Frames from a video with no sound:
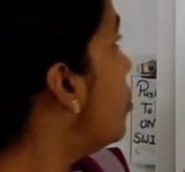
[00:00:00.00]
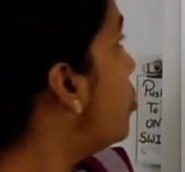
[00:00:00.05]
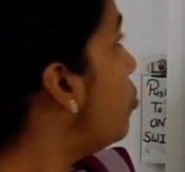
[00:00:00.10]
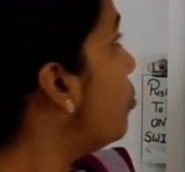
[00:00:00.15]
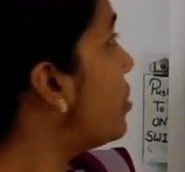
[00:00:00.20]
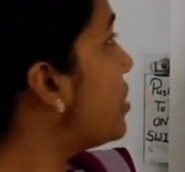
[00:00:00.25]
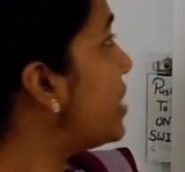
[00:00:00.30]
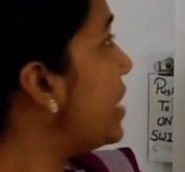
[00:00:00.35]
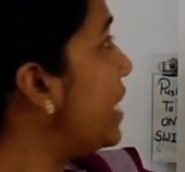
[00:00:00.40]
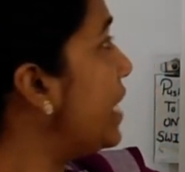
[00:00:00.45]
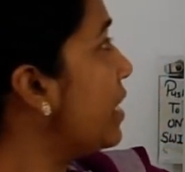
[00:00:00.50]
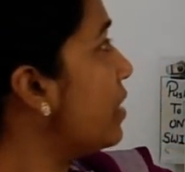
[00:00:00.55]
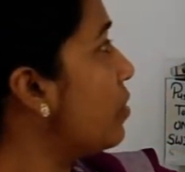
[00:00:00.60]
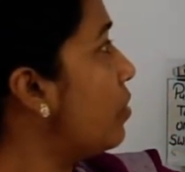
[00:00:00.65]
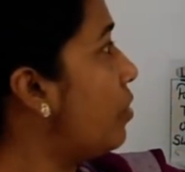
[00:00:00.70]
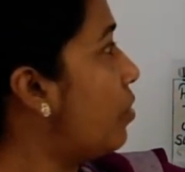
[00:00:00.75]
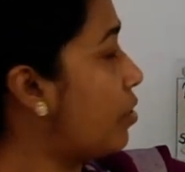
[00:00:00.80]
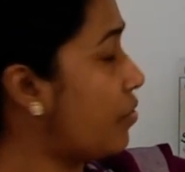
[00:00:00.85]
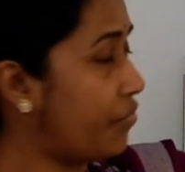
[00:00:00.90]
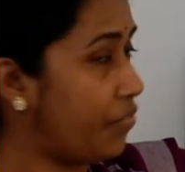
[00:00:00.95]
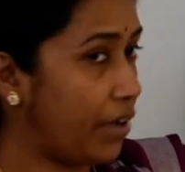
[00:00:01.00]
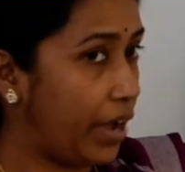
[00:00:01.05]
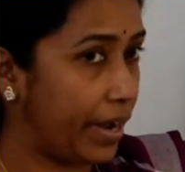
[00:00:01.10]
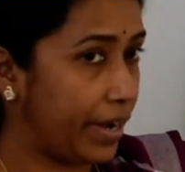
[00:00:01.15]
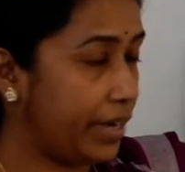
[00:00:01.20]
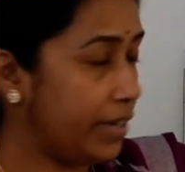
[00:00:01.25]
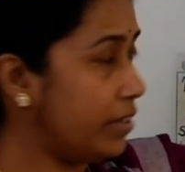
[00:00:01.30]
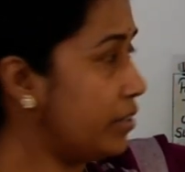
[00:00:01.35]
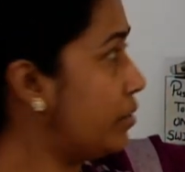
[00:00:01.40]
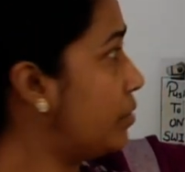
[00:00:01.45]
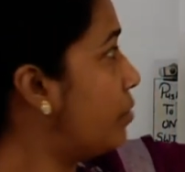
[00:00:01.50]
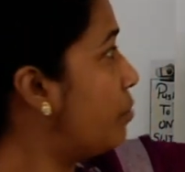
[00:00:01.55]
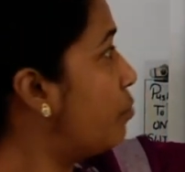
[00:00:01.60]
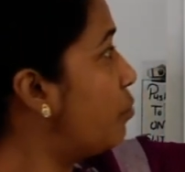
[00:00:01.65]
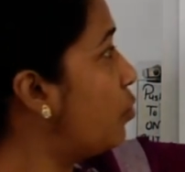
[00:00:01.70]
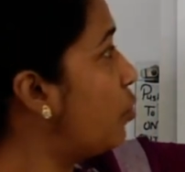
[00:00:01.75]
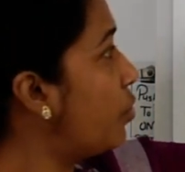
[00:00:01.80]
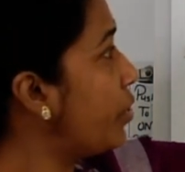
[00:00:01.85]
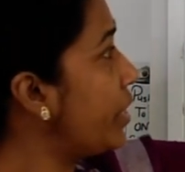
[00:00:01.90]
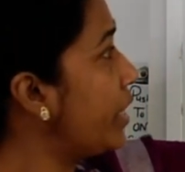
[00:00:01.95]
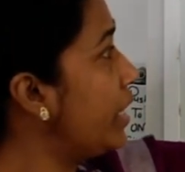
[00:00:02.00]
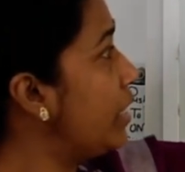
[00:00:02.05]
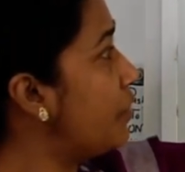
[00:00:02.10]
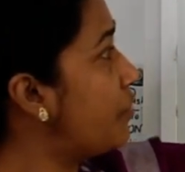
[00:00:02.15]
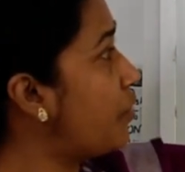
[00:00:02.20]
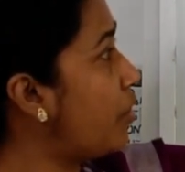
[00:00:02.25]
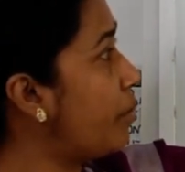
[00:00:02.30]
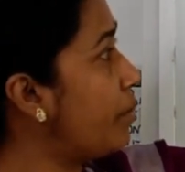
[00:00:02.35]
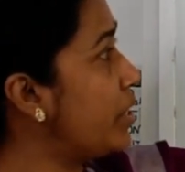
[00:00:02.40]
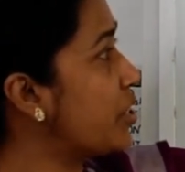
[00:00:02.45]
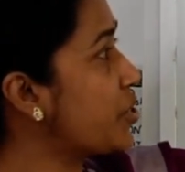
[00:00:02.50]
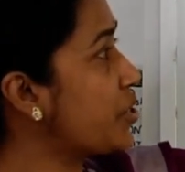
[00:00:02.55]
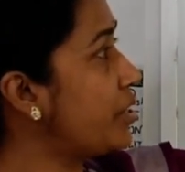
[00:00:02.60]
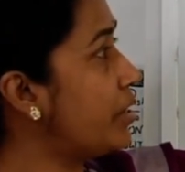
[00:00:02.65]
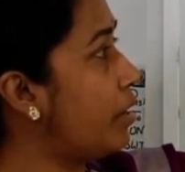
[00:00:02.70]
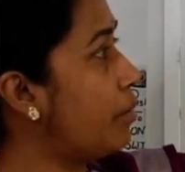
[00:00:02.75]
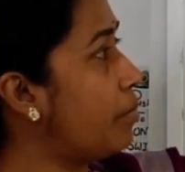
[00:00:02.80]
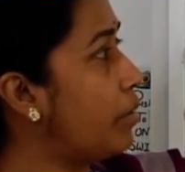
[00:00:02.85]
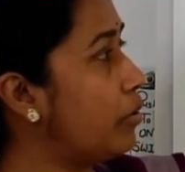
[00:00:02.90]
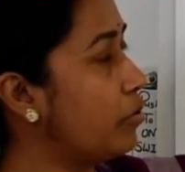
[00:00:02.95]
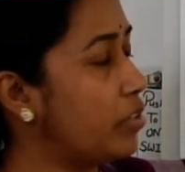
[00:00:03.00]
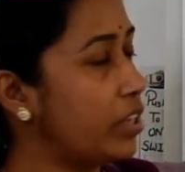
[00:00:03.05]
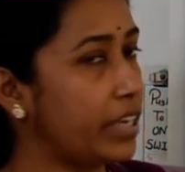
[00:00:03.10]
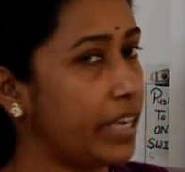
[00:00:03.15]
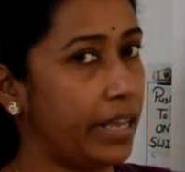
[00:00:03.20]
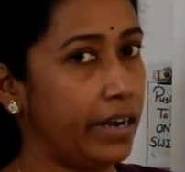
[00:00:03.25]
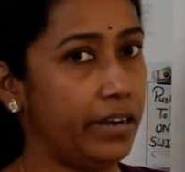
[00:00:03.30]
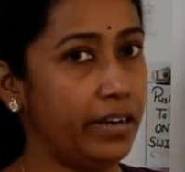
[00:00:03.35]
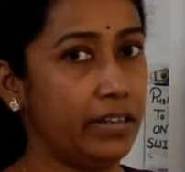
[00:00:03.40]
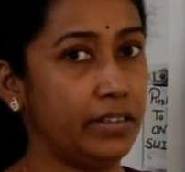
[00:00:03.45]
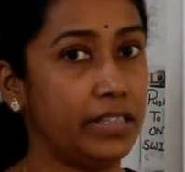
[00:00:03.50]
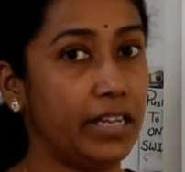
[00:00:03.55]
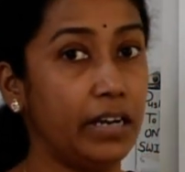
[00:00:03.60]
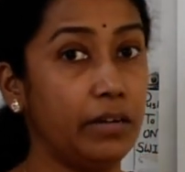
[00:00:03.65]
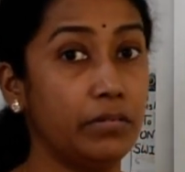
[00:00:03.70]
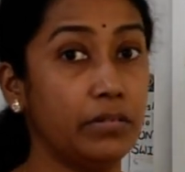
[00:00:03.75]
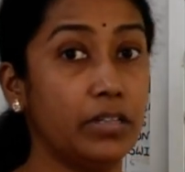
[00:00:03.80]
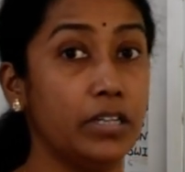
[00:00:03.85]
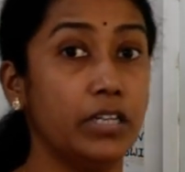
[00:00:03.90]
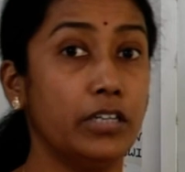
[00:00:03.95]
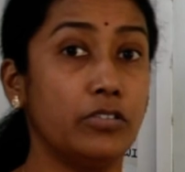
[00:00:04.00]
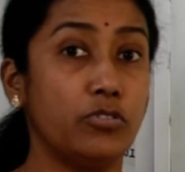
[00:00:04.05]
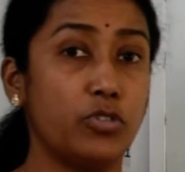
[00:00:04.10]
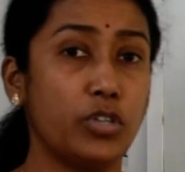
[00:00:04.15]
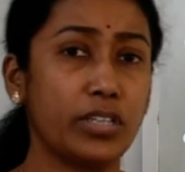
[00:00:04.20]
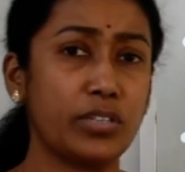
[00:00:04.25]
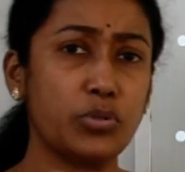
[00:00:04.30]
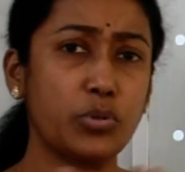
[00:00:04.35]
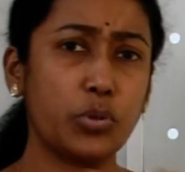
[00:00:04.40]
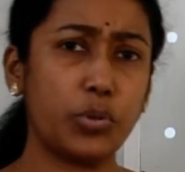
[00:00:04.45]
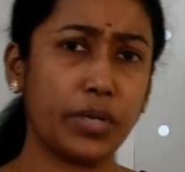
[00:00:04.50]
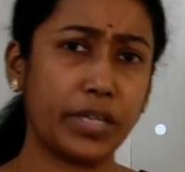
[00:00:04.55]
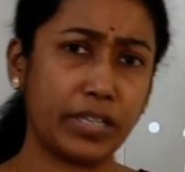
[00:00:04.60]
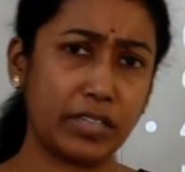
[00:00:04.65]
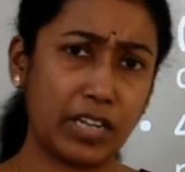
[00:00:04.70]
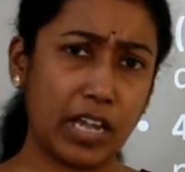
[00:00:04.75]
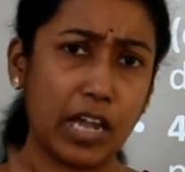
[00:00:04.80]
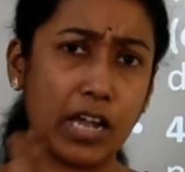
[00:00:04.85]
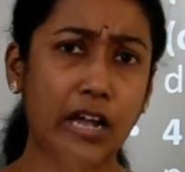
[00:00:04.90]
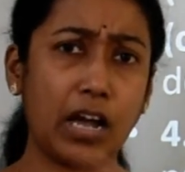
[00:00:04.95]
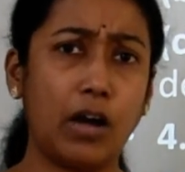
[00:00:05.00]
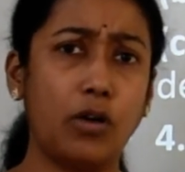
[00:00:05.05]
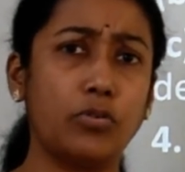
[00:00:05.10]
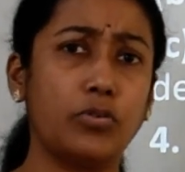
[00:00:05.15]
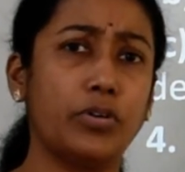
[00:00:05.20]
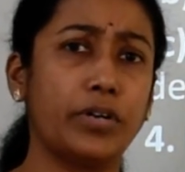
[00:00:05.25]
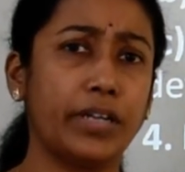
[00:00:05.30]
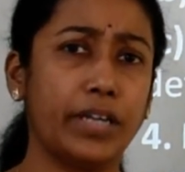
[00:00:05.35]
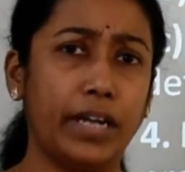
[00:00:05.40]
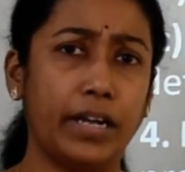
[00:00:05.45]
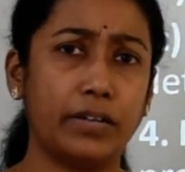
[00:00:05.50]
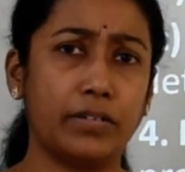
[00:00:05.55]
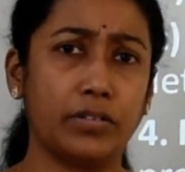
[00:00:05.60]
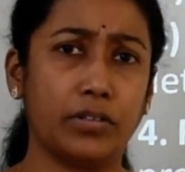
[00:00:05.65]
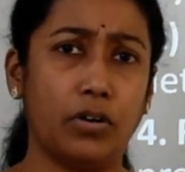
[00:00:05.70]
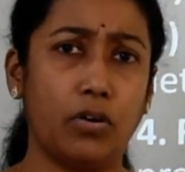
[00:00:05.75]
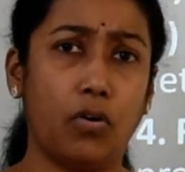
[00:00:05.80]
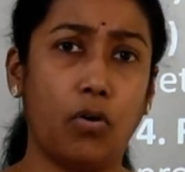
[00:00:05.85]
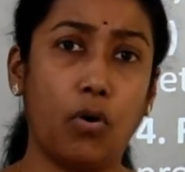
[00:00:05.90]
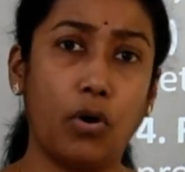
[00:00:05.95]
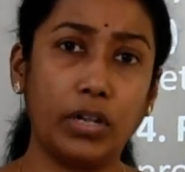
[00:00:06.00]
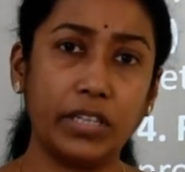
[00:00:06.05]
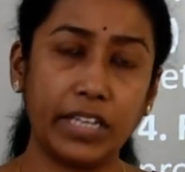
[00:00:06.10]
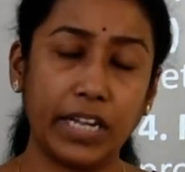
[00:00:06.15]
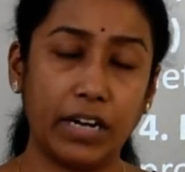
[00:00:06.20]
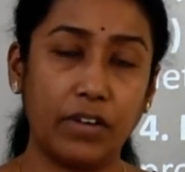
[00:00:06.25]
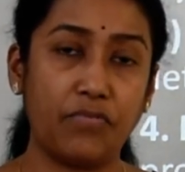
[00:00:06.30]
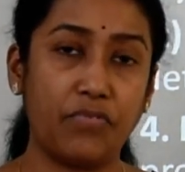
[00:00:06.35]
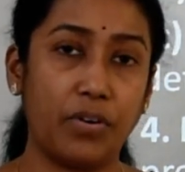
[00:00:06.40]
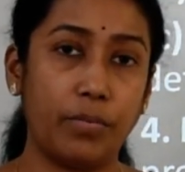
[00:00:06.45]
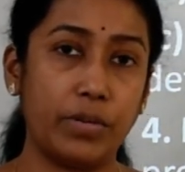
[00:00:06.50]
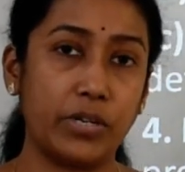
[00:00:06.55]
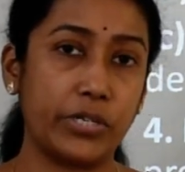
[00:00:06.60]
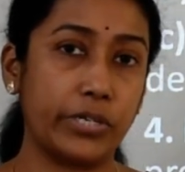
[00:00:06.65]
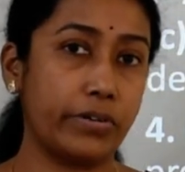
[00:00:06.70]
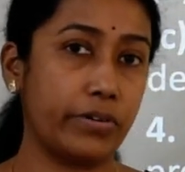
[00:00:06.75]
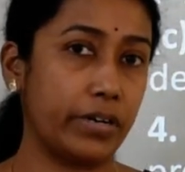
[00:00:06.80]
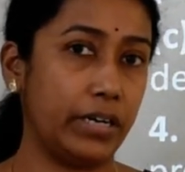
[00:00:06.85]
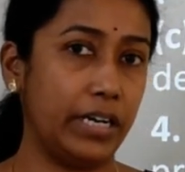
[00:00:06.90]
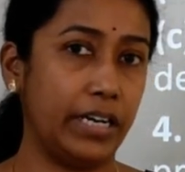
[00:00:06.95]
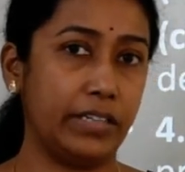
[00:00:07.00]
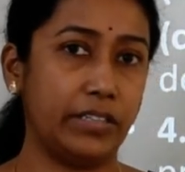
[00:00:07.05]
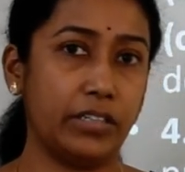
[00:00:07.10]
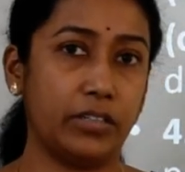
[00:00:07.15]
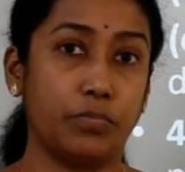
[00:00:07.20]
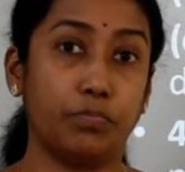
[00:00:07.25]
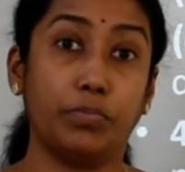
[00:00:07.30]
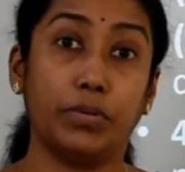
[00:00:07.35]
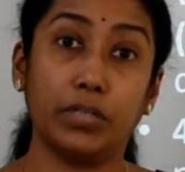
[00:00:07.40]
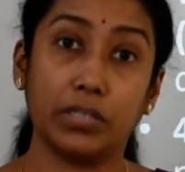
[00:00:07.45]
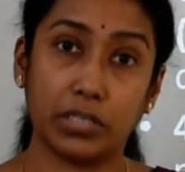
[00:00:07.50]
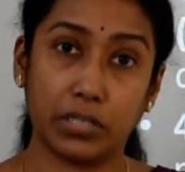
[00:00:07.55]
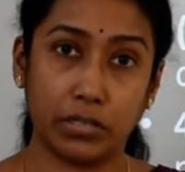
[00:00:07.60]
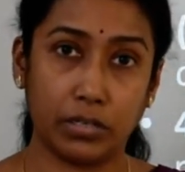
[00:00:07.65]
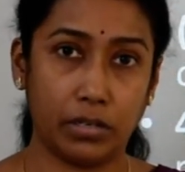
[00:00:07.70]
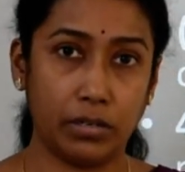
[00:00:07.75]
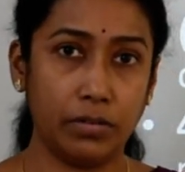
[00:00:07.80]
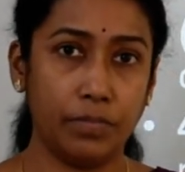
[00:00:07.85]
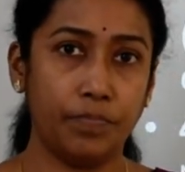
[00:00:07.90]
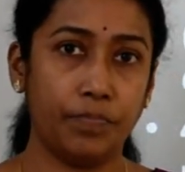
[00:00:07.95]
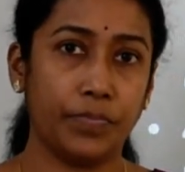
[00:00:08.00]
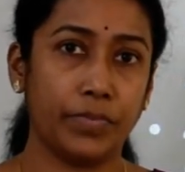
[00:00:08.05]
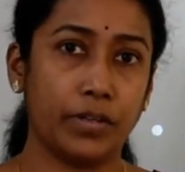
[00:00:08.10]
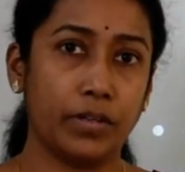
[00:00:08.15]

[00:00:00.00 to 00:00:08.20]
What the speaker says: to seek or find more information about the candidate than just to take out or get all the information related personal,